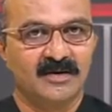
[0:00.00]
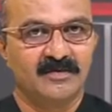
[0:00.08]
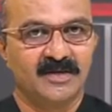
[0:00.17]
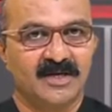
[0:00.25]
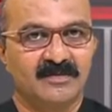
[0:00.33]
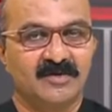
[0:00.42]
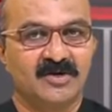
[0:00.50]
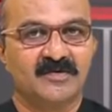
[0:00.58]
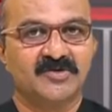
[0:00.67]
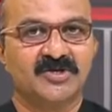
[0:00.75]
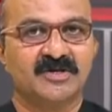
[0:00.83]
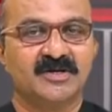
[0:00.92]
With the number
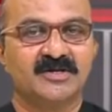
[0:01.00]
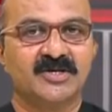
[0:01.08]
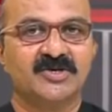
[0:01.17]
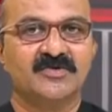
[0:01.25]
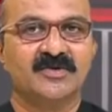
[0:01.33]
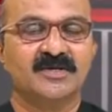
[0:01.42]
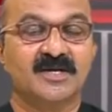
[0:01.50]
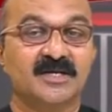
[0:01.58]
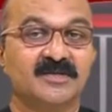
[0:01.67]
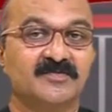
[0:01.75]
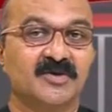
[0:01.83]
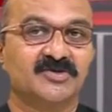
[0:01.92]
of single-day
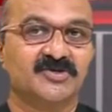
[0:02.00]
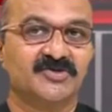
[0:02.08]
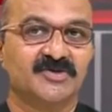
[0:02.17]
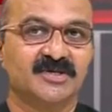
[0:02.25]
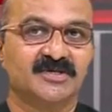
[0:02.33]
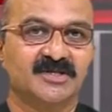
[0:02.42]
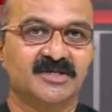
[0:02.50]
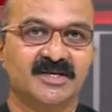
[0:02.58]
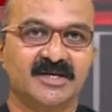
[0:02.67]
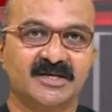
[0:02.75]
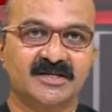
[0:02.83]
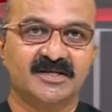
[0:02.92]
COVID-19 positive cases
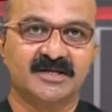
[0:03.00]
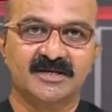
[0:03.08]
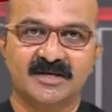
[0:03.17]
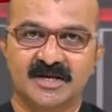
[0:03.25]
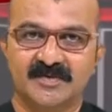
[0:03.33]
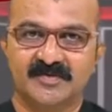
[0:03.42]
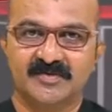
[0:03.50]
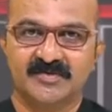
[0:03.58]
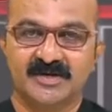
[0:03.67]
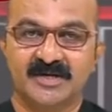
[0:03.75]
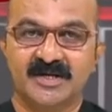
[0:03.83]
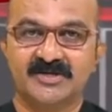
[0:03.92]
decreasing in Nagpur,
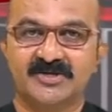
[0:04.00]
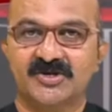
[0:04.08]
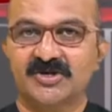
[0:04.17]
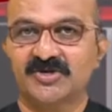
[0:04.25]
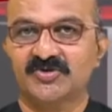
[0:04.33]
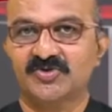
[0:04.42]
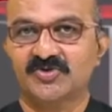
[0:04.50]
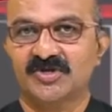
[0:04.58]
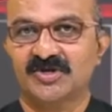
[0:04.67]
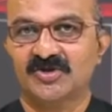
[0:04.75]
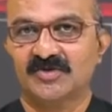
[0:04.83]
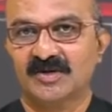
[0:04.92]
the deaths due to
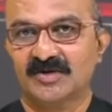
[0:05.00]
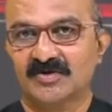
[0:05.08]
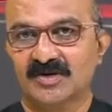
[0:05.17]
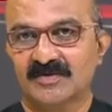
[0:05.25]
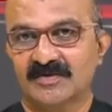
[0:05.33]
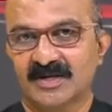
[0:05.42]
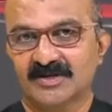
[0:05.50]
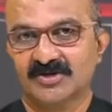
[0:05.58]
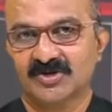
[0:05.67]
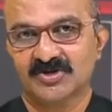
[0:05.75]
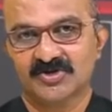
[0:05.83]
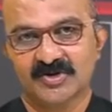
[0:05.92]
the novel
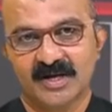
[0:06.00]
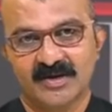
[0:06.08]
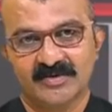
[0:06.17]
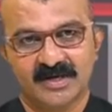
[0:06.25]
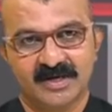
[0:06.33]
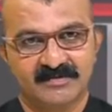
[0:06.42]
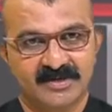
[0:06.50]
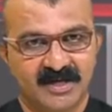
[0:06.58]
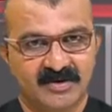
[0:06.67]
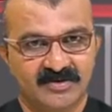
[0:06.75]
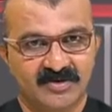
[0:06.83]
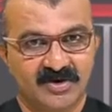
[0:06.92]
coronavirus also have come
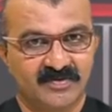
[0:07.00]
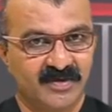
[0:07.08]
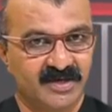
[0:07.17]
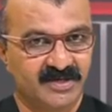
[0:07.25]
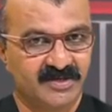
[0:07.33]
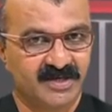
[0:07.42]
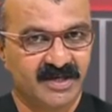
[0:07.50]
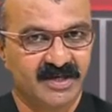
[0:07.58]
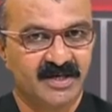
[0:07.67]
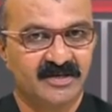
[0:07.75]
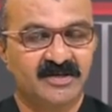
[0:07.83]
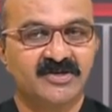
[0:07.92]
down. On Wednesday,
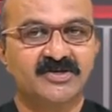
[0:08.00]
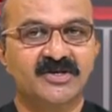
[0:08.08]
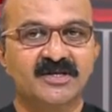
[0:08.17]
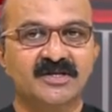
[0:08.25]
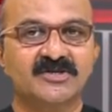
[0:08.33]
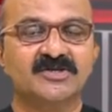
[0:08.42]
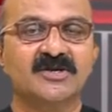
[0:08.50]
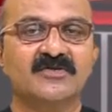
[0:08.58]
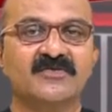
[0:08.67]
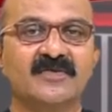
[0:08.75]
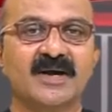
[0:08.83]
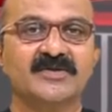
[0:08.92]
the district registered
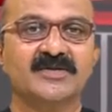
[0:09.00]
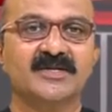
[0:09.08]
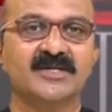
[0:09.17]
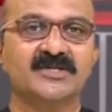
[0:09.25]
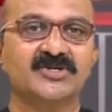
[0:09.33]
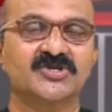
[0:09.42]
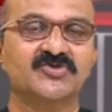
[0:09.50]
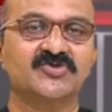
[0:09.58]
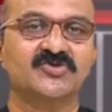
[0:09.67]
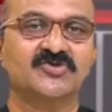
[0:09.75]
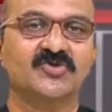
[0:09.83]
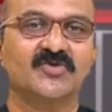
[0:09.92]
5 deaths due
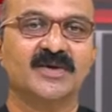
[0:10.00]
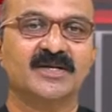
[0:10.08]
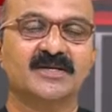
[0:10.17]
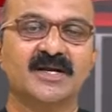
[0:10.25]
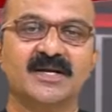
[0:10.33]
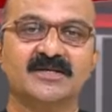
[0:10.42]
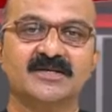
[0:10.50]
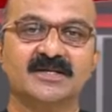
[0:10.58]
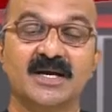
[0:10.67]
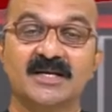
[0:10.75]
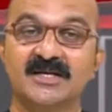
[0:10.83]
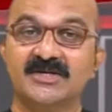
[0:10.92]
to COVID-19
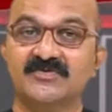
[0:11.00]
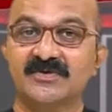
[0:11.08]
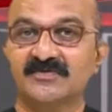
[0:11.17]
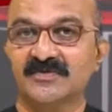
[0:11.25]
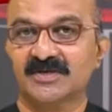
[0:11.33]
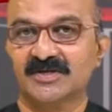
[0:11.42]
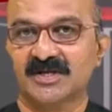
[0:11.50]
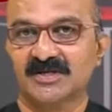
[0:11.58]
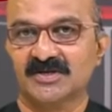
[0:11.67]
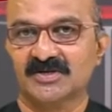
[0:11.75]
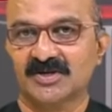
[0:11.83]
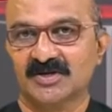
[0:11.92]
and 81 fresh
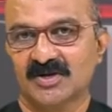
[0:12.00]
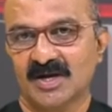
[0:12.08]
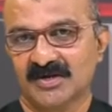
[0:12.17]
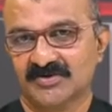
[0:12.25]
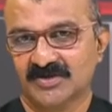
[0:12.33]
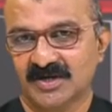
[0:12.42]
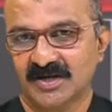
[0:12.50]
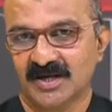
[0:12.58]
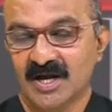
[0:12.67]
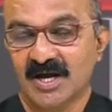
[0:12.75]
cases in the last day.